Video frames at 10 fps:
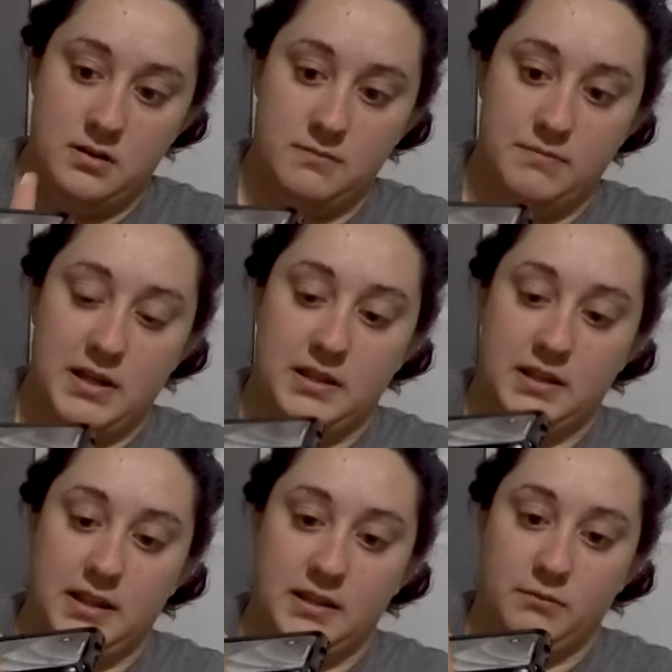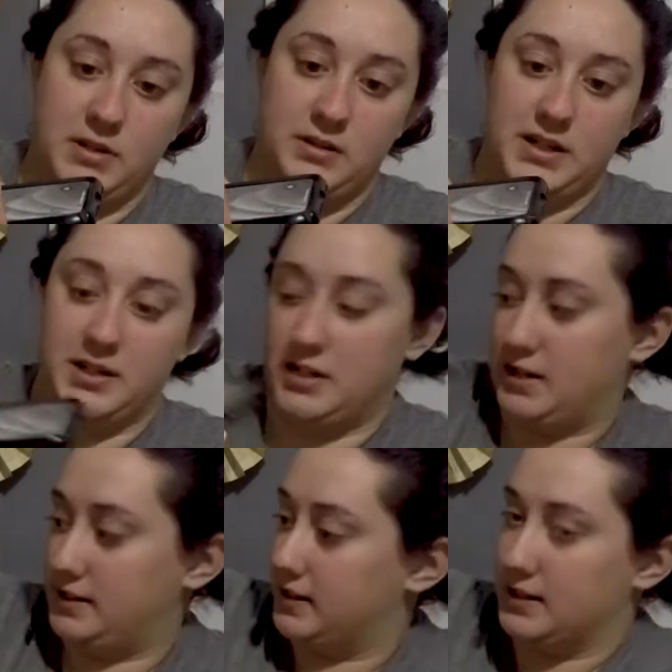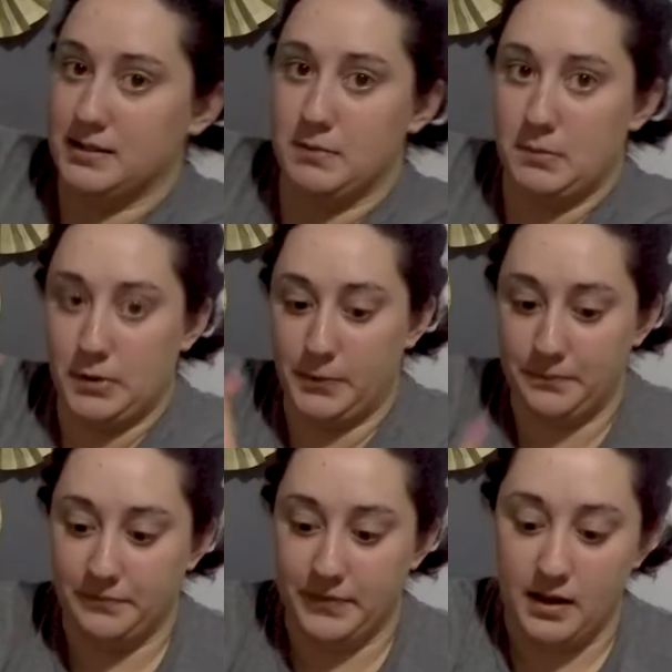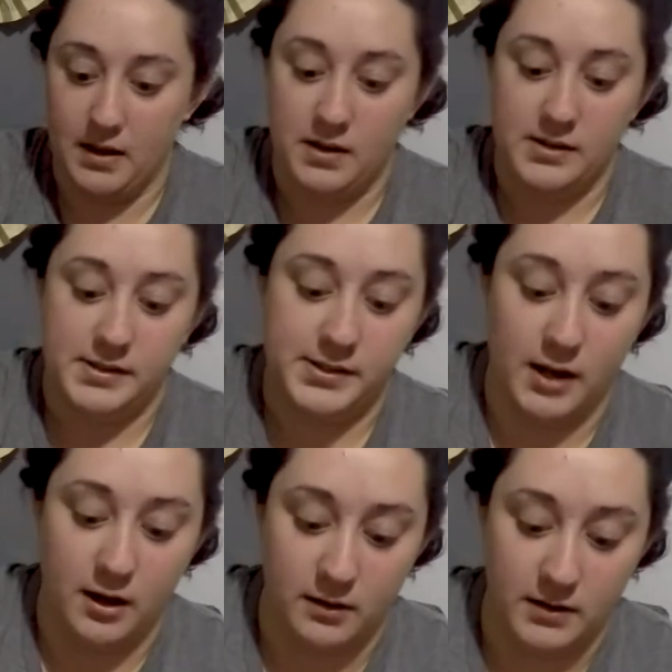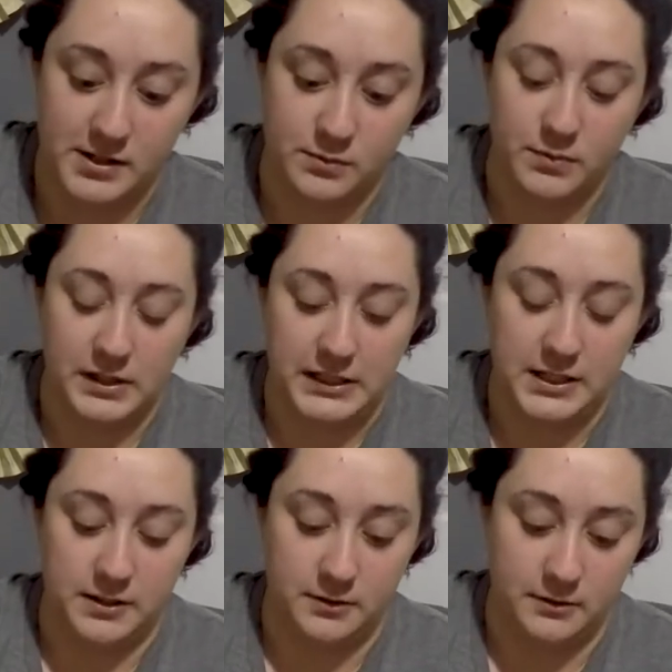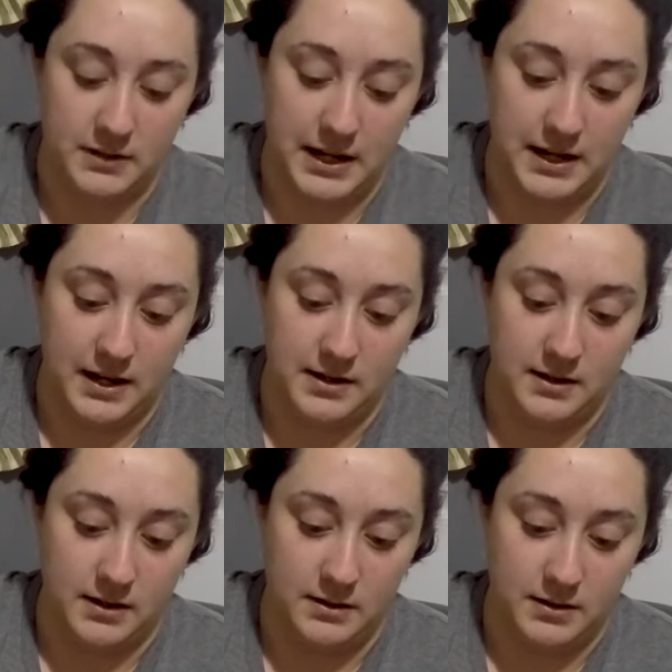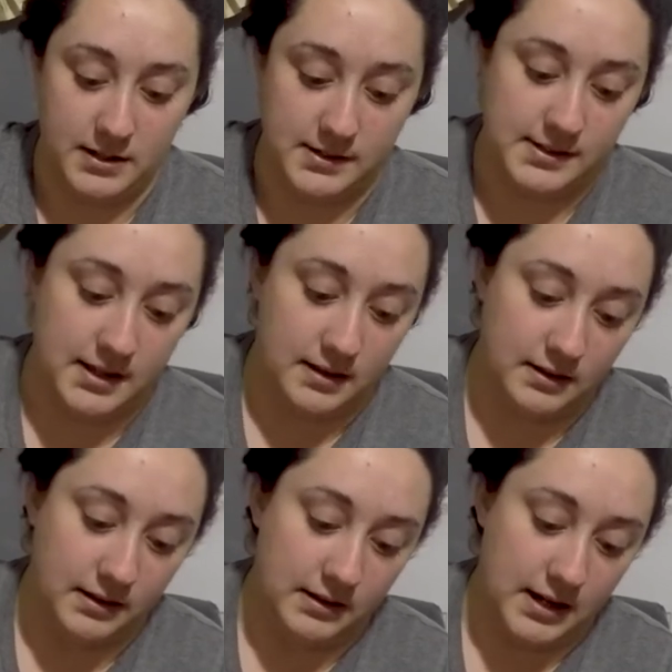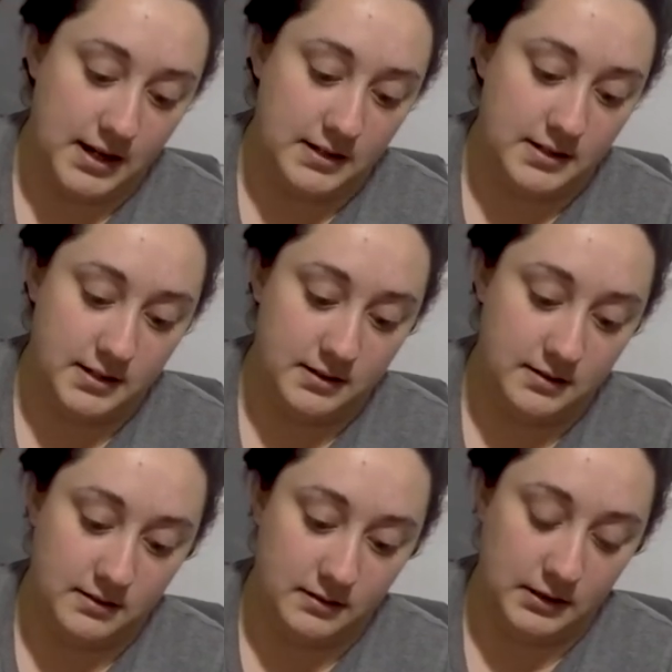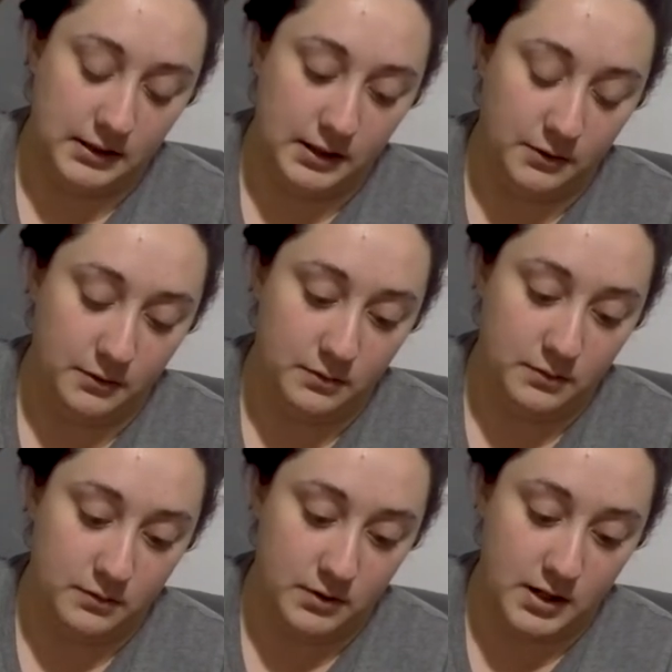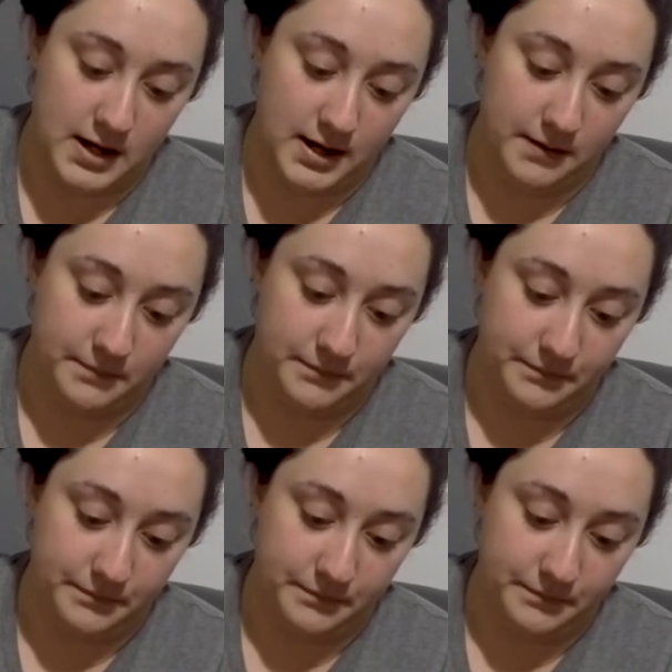but like when you touch it, it's like dimmable. So it's really cute, and you can set the light low or high.